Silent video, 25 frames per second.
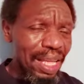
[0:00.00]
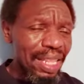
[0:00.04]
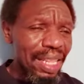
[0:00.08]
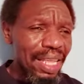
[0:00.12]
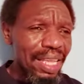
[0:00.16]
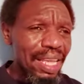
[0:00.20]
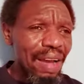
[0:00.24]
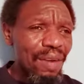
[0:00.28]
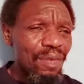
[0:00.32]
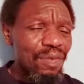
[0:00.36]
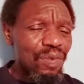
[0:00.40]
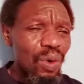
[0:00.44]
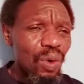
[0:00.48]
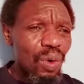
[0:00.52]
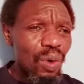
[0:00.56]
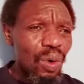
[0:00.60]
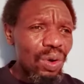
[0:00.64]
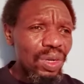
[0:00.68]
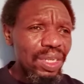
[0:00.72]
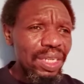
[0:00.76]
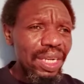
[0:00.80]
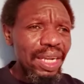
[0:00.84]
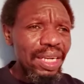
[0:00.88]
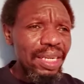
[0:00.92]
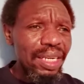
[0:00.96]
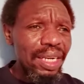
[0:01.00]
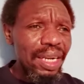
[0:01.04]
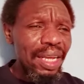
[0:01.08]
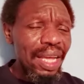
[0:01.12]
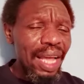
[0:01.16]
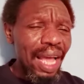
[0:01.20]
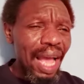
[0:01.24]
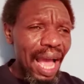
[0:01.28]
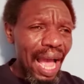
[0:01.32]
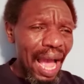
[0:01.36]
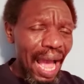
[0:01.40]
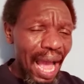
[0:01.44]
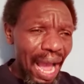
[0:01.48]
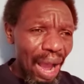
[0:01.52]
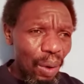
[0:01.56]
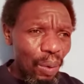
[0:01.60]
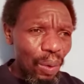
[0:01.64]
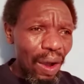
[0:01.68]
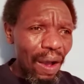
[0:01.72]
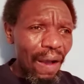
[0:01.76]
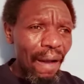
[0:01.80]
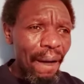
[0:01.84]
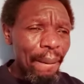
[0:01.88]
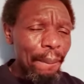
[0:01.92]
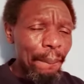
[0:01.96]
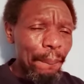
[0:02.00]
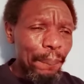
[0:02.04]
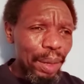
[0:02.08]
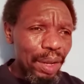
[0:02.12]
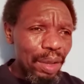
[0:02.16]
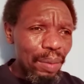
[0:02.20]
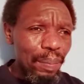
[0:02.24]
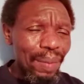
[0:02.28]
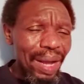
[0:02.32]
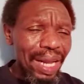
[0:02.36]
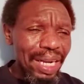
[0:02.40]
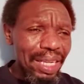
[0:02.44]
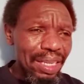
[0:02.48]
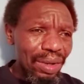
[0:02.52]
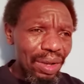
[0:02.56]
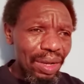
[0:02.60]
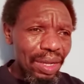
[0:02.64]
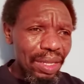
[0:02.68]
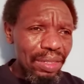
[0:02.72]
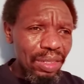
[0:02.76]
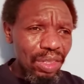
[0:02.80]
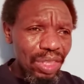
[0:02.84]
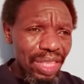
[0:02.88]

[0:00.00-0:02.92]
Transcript: They have forgotten our primary